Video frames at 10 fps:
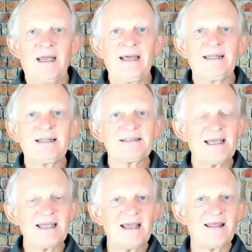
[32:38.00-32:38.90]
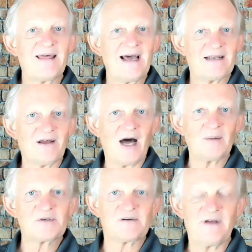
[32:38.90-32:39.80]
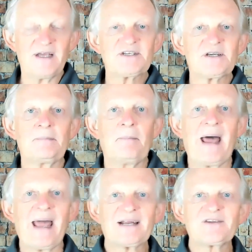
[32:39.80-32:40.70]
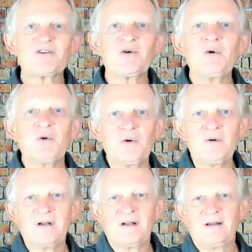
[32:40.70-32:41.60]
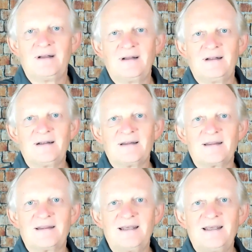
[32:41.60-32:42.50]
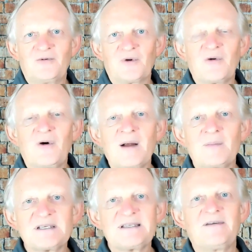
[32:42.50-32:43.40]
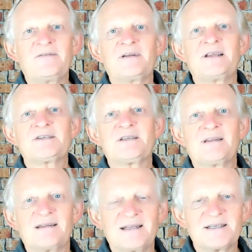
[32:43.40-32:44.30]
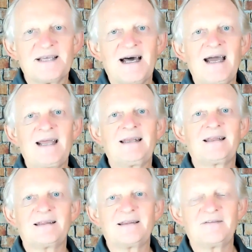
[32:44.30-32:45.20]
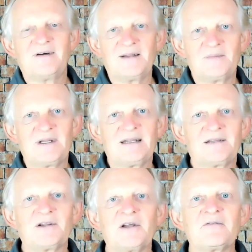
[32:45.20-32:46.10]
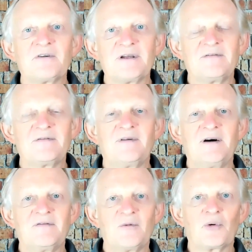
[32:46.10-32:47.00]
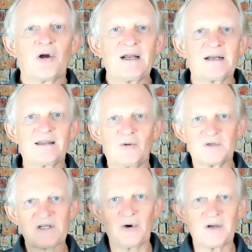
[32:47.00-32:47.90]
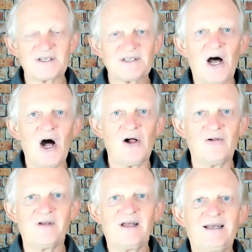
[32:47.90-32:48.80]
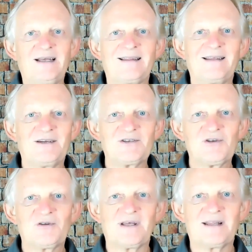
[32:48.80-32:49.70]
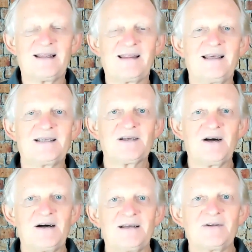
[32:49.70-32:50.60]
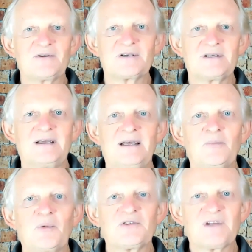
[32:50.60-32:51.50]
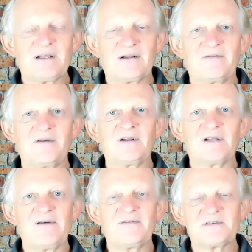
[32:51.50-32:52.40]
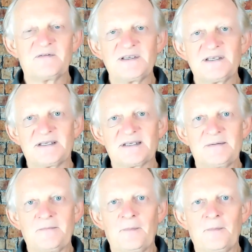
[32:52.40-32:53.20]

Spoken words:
and then taking that observation back to the requirements definition, the design, and the development and delivery of the product that was going to solve the issue that they saw in those particular field office visits.